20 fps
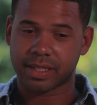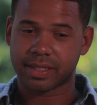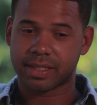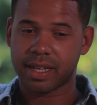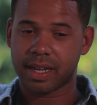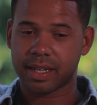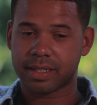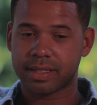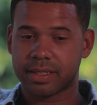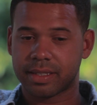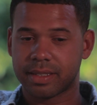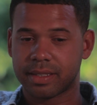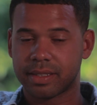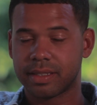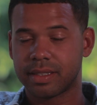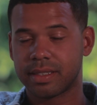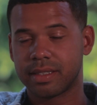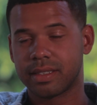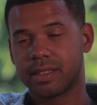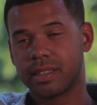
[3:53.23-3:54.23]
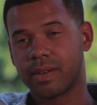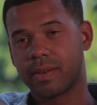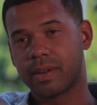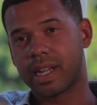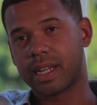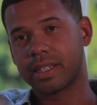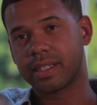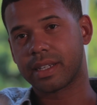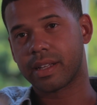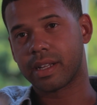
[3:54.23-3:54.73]
it sucks that we're
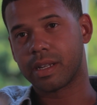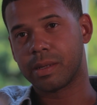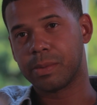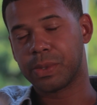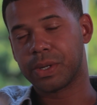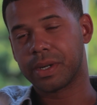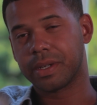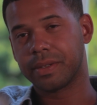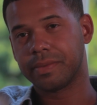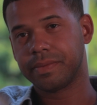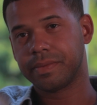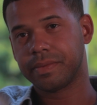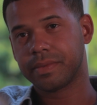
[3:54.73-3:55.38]
not together anymore.